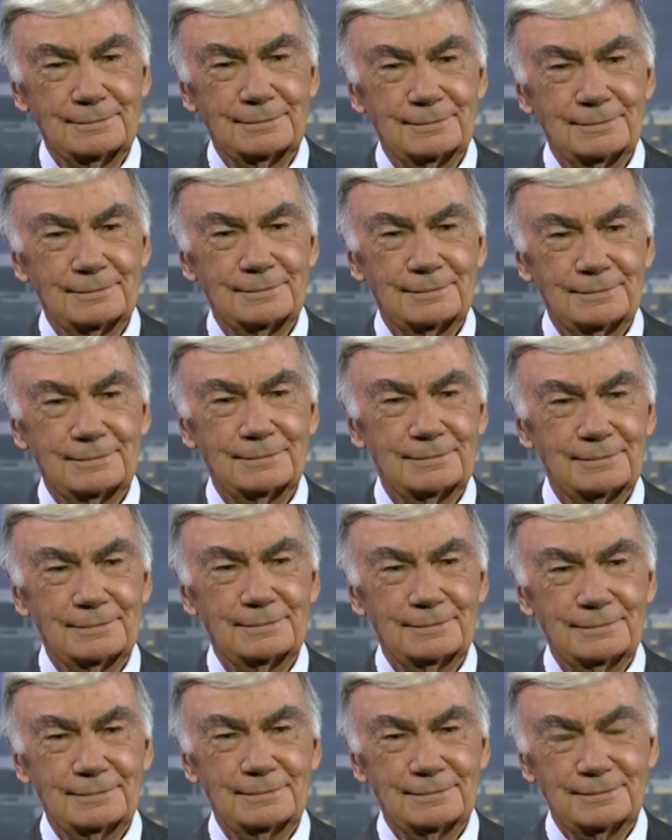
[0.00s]

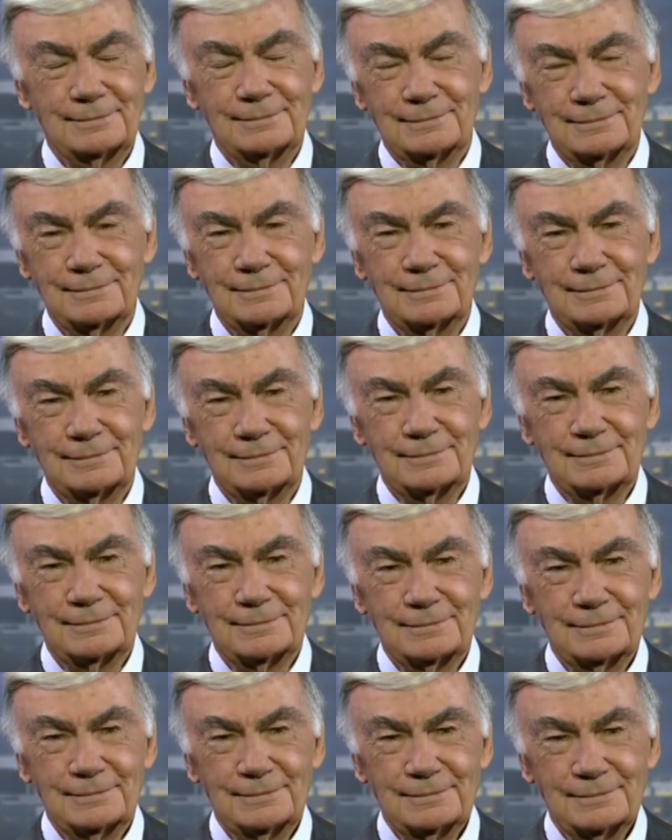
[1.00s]

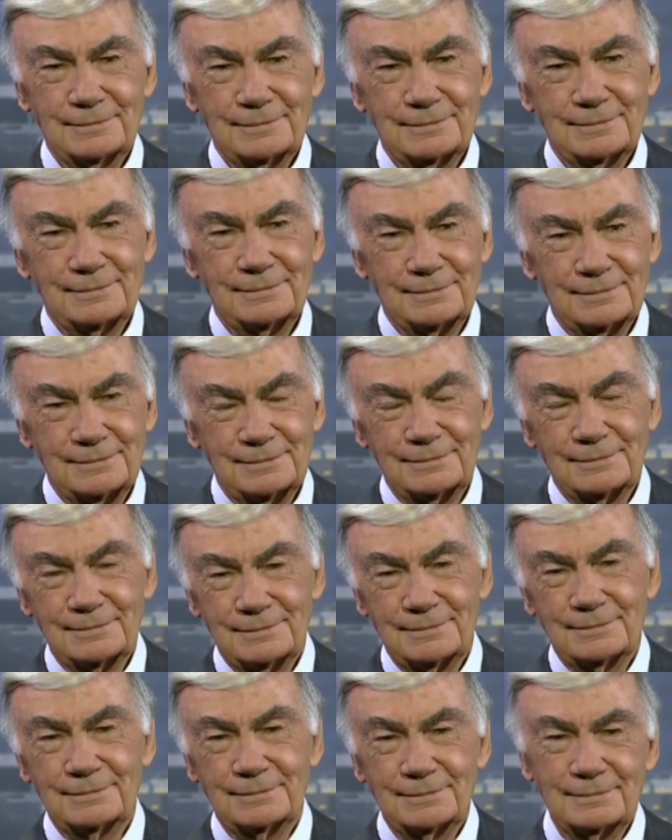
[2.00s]

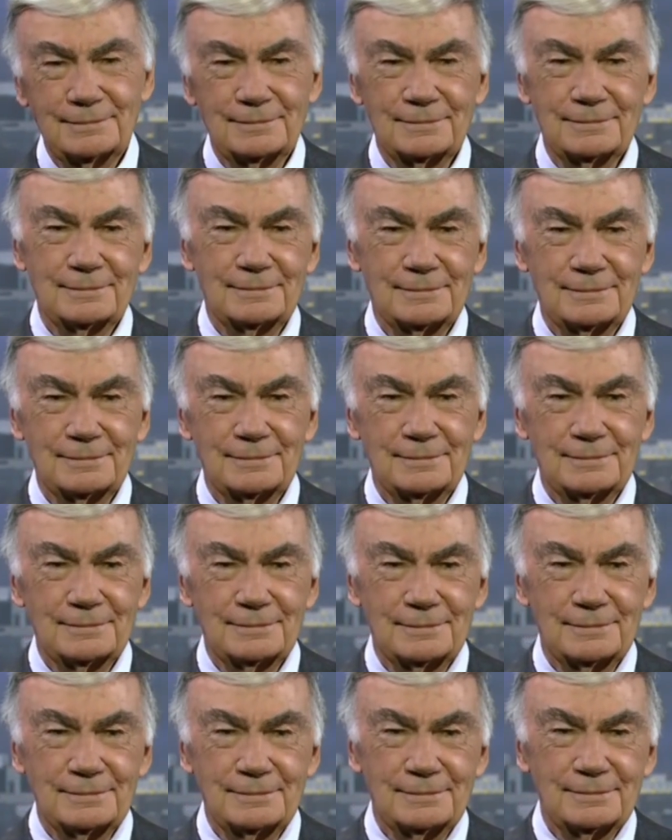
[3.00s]

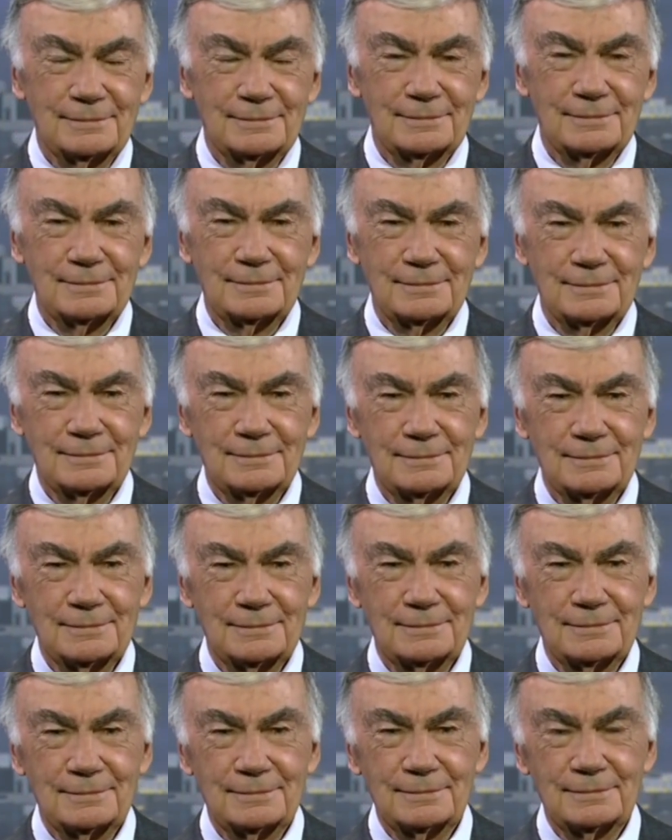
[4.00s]

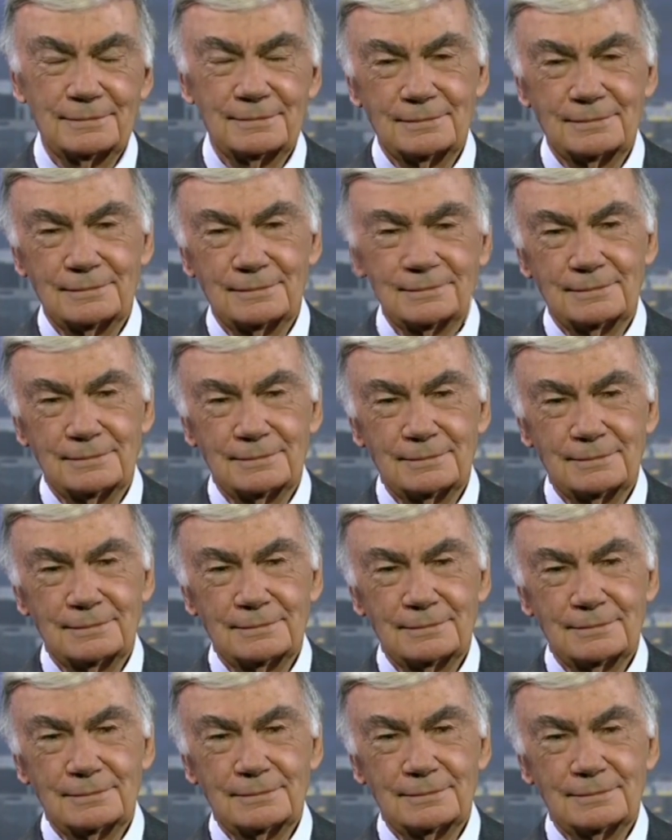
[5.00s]

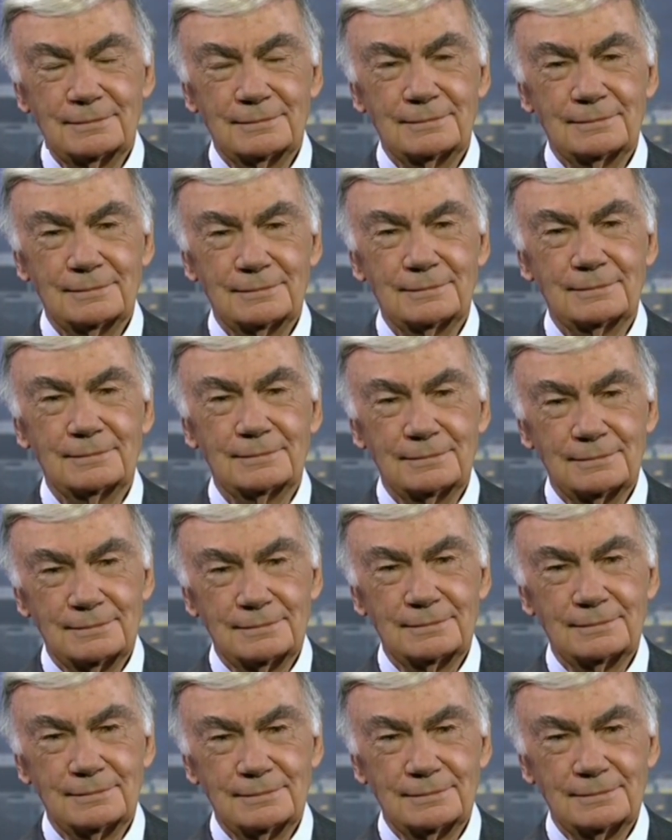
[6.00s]

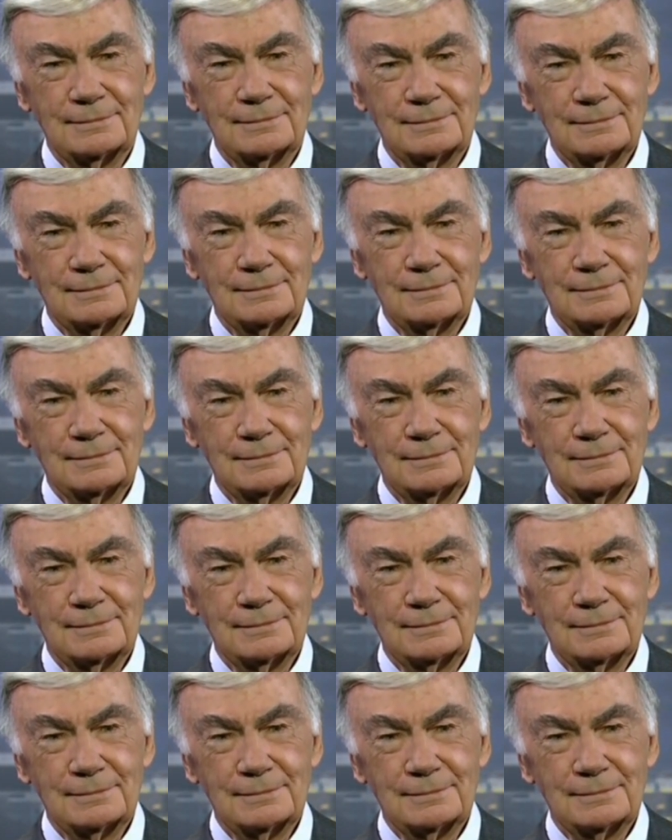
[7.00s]
(not speaking)